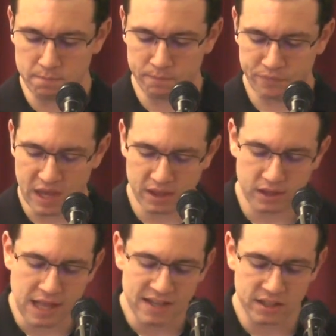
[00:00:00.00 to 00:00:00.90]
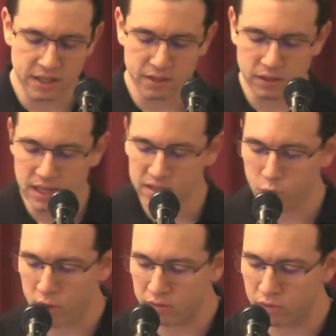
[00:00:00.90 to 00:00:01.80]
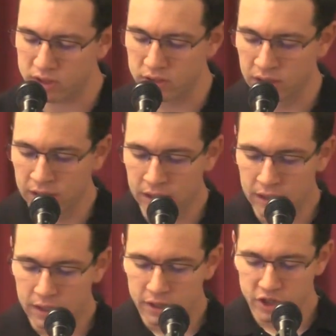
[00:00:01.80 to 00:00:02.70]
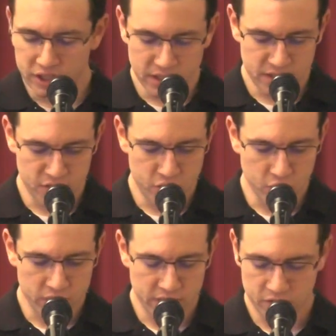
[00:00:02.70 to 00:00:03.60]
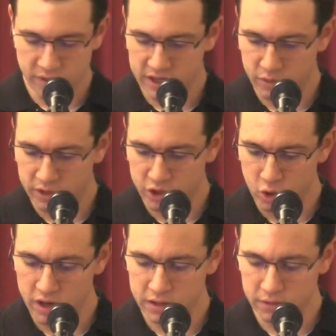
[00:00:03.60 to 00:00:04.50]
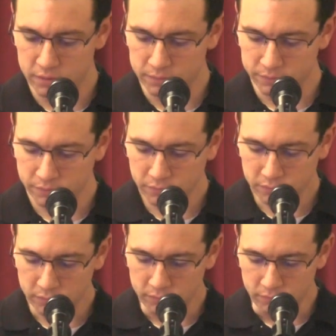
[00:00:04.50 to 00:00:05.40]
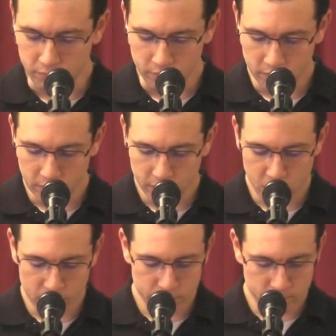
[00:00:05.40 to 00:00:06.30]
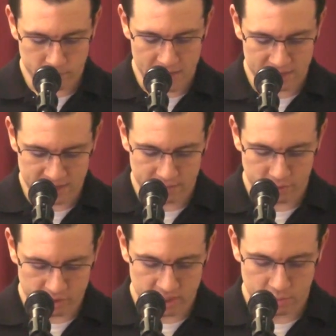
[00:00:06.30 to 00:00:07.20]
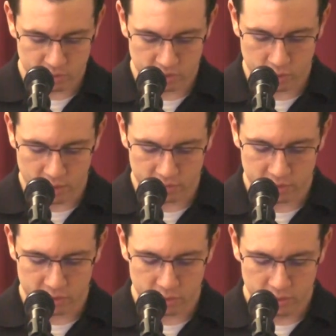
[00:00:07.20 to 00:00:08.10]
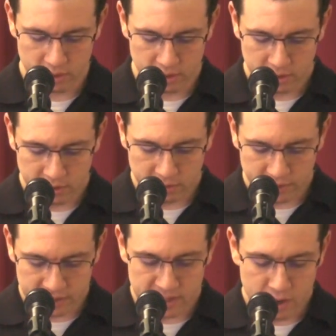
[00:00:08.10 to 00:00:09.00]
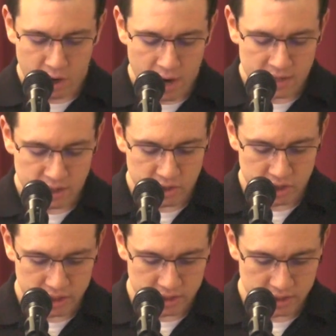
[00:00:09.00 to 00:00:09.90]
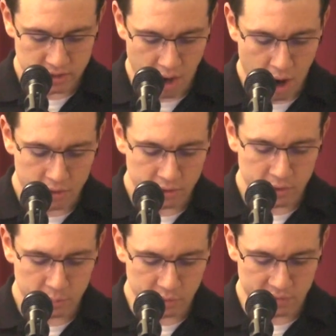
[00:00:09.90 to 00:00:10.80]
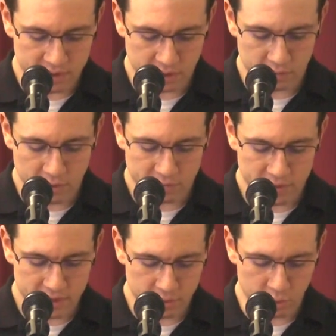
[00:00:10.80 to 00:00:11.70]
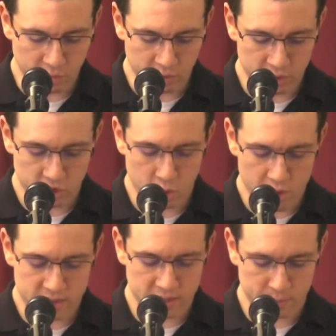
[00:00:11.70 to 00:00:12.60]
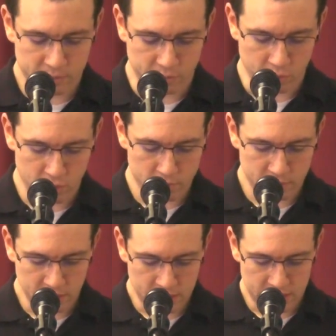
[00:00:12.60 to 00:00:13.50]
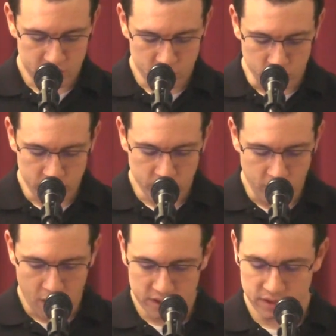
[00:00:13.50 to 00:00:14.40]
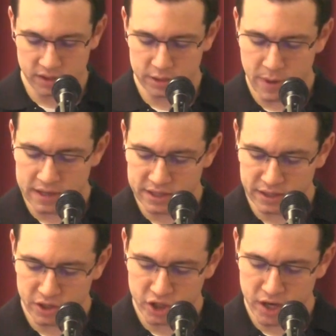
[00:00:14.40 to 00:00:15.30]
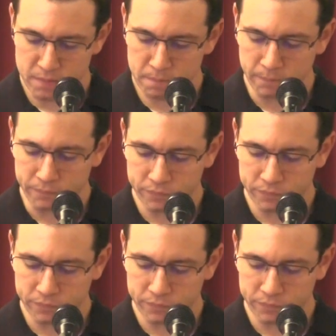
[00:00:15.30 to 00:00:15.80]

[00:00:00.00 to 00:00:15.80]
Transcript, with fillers: and then the last thing, the last point was, Jesus endured his race with joy. Going back to that verse, Hebrews 12, 2, fixing our eyes on Jesus, the author and perfecter of our faith, who for the joy set before him endured the cross, despising the shame